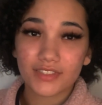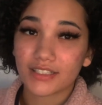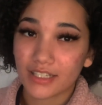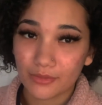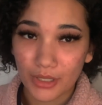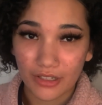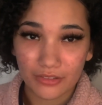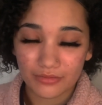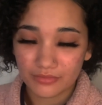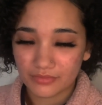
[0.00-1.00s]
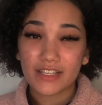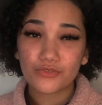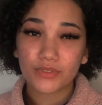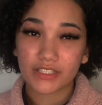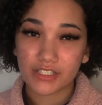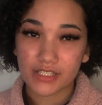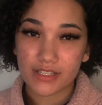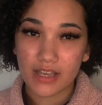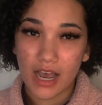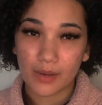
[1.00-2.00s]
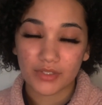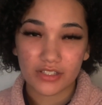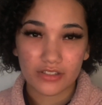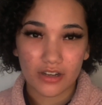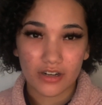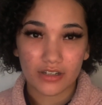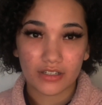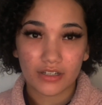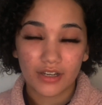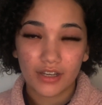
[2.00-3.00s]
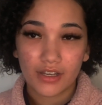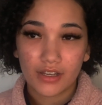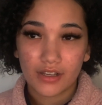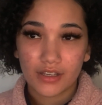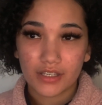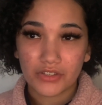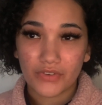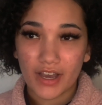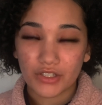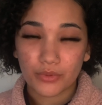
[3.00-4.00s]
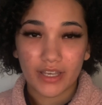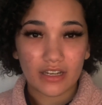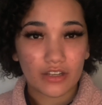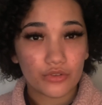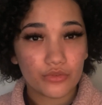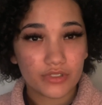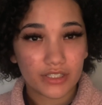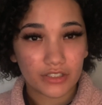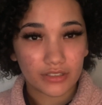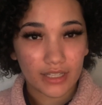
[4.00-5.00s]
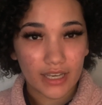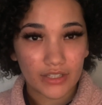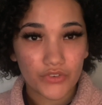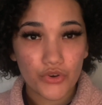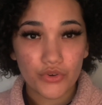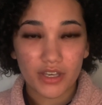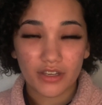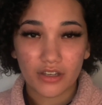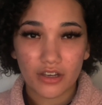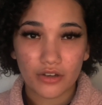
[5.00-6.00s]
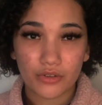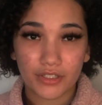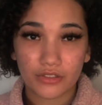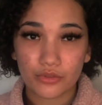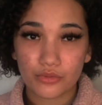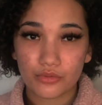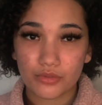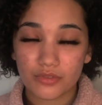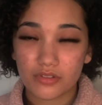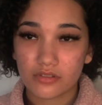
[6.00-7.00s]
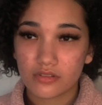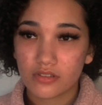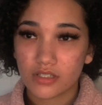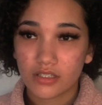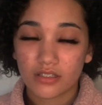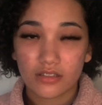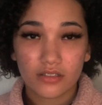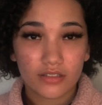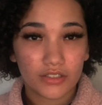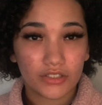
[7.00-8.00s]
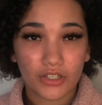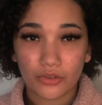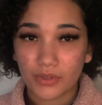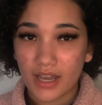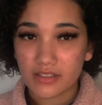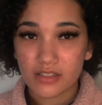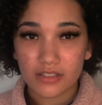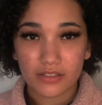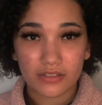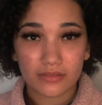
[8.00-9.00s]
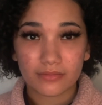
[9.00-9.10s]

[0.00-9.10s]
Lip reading: let them go. It's really just time to start evaluating who's in your life, who can go, and who's, you know, not to